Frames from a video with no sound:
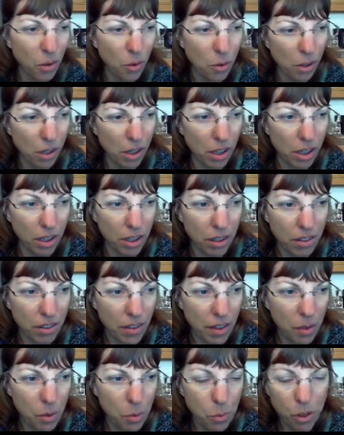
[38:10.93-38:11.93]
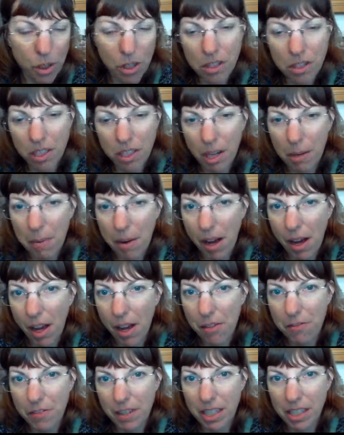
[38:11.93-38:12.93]
or that the words come
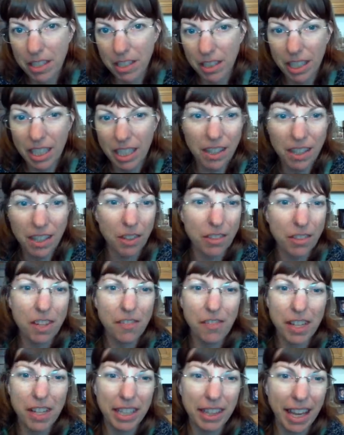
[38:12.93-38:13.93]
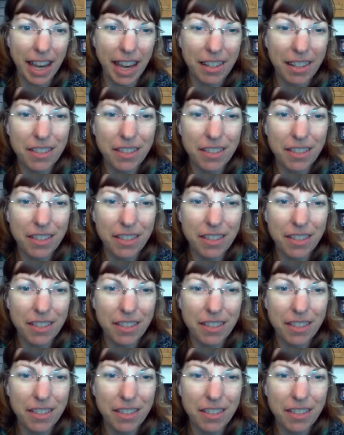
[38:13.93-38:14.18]
off easily, you know, stuff like that.